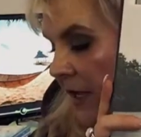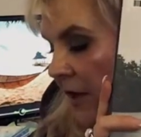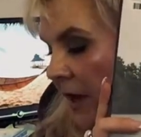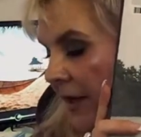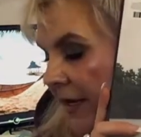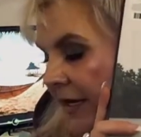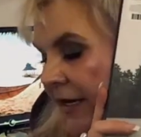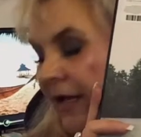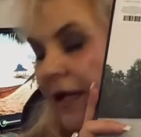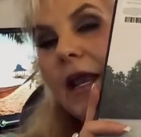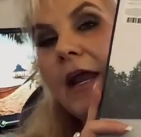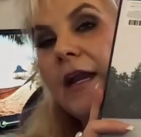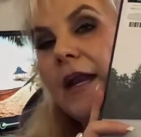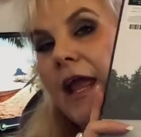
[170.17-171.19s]
got in
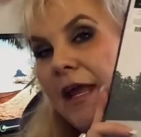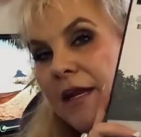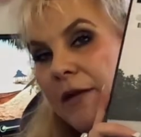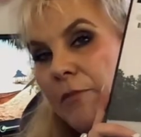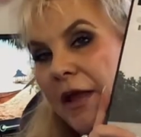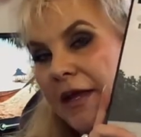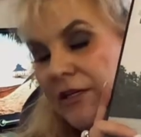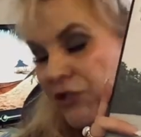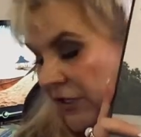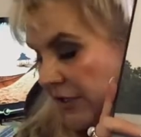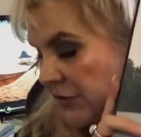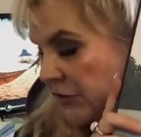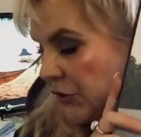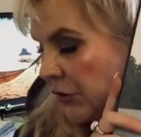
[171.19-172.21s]
it an 8-page
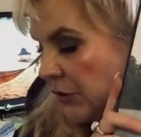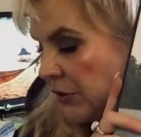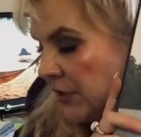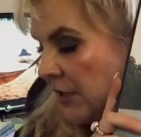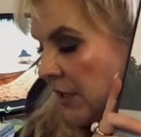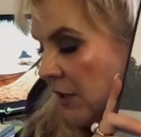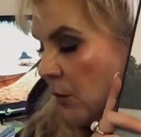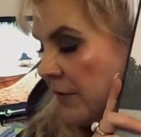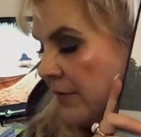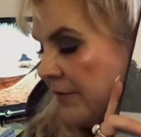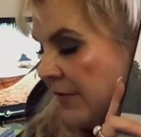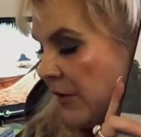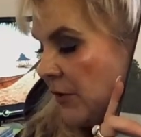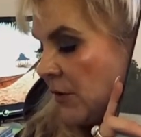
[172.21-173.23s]
insert with
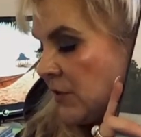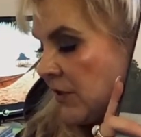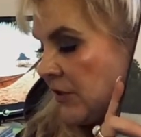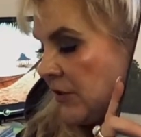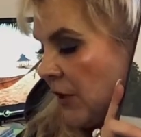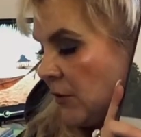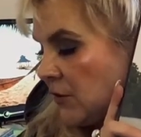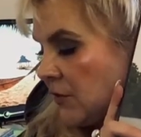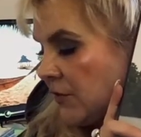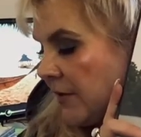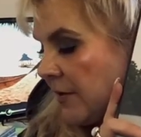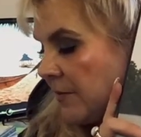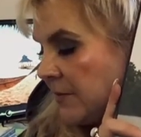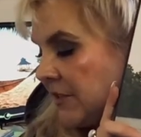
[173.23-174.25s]
photos and notes
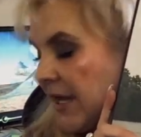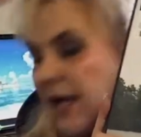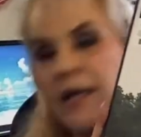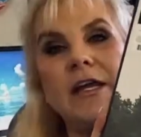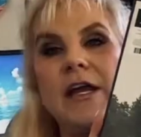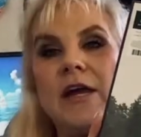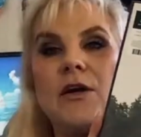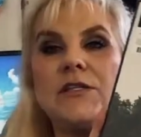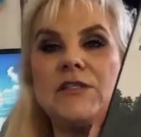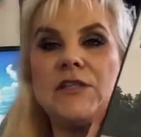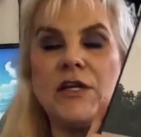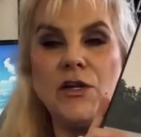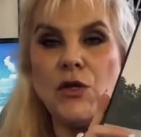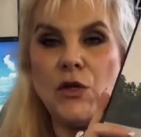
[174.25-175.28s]
from Danny
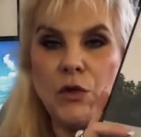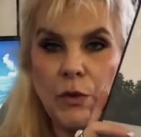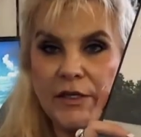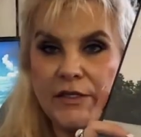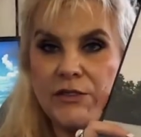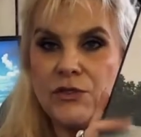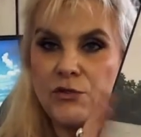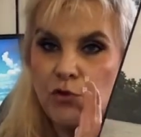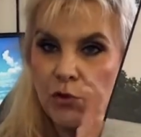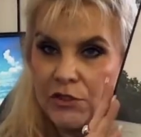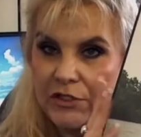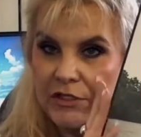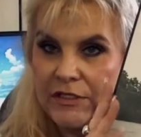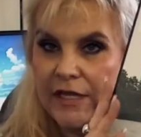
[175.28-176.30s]
Harrison, who is
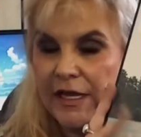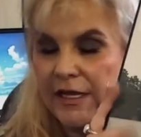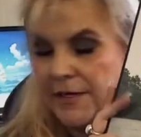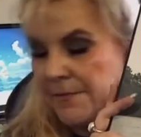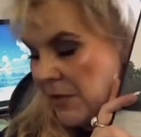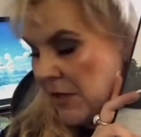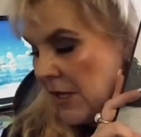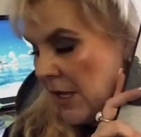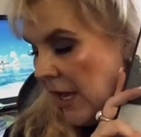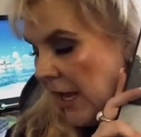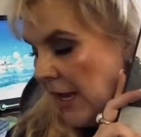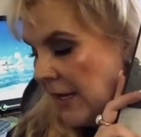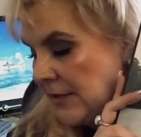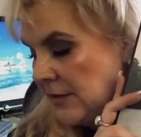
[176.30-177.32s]
George's son,
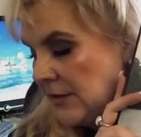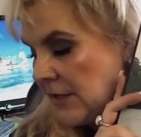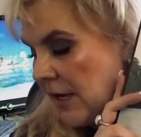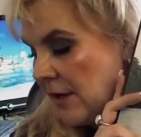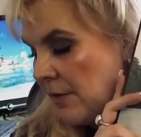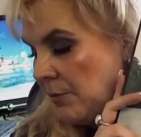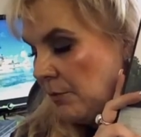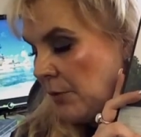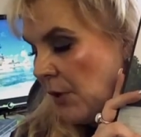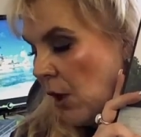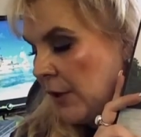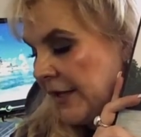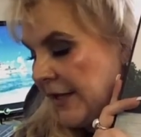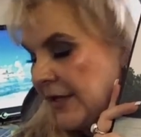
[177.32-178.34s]
and
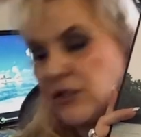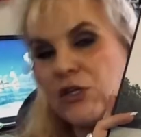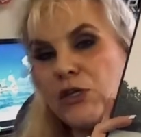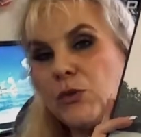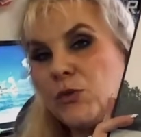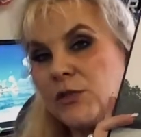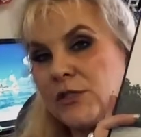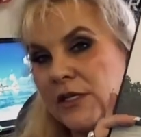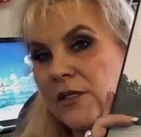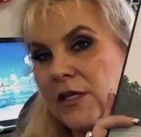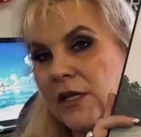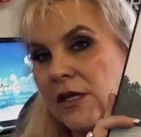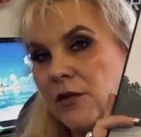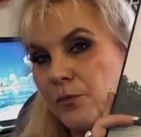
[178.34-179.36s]
Paul Hicks, who did
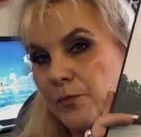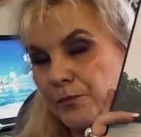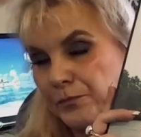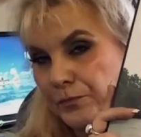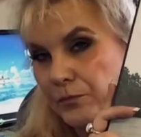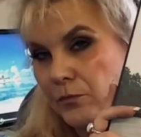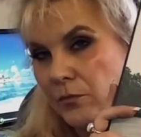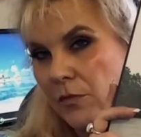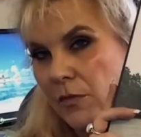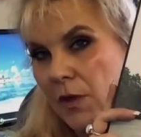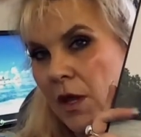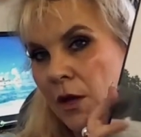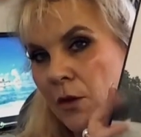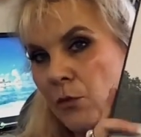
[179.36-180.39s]
the
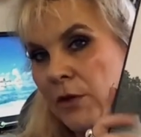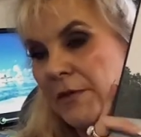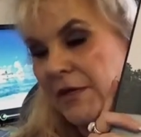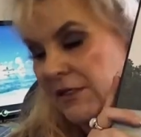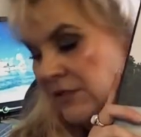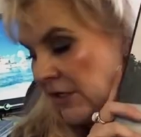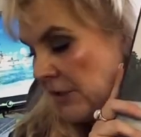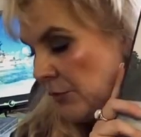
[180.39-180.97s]
remixing and